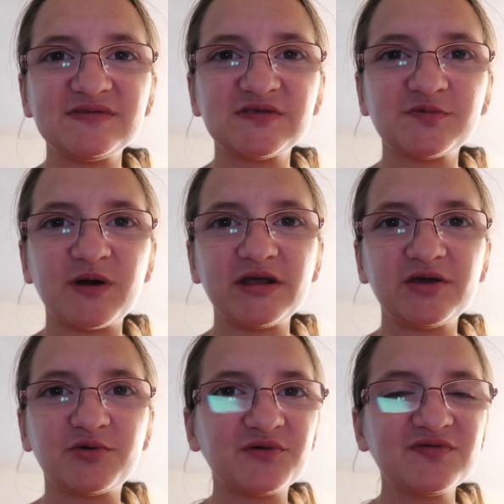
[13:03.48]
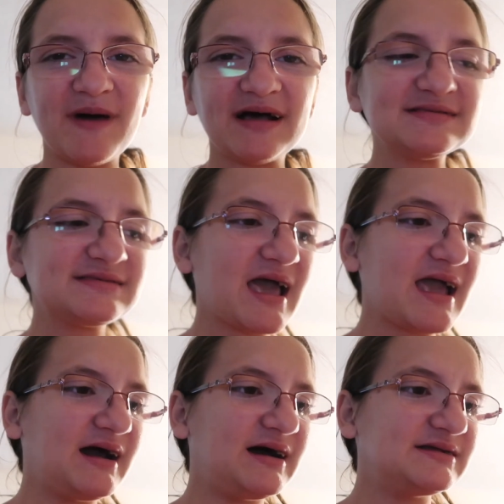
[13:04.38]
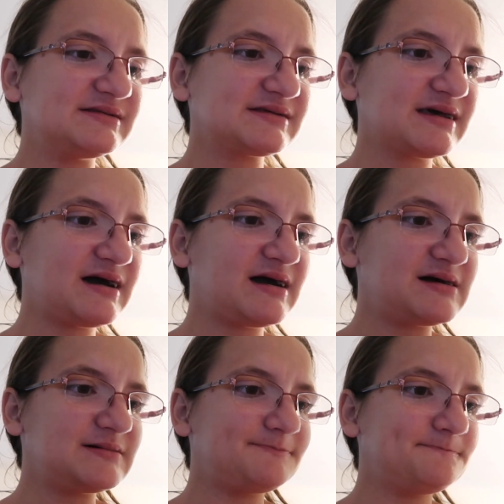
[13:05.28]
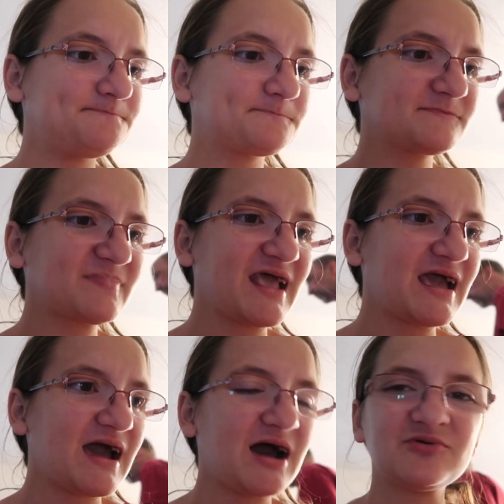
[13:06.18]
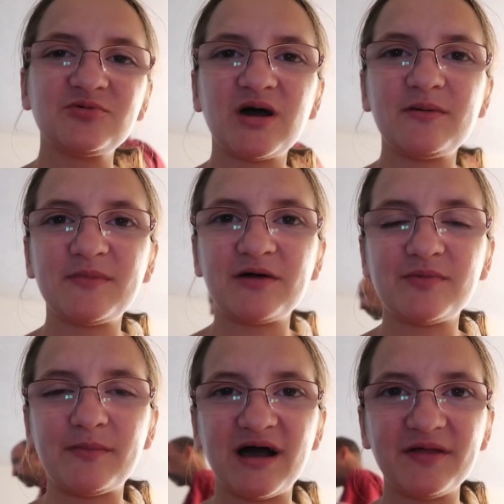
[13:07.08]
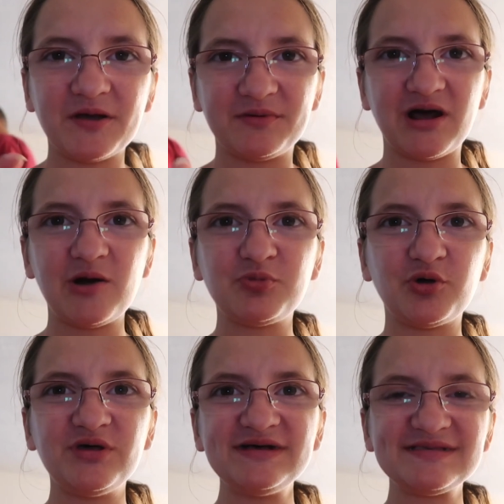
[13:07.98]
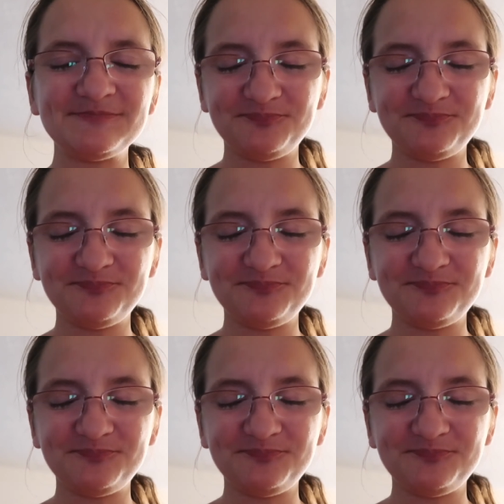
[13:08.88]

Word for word: a sweaty, gross mess. And um, after that, after my bath, I'm gonna upload this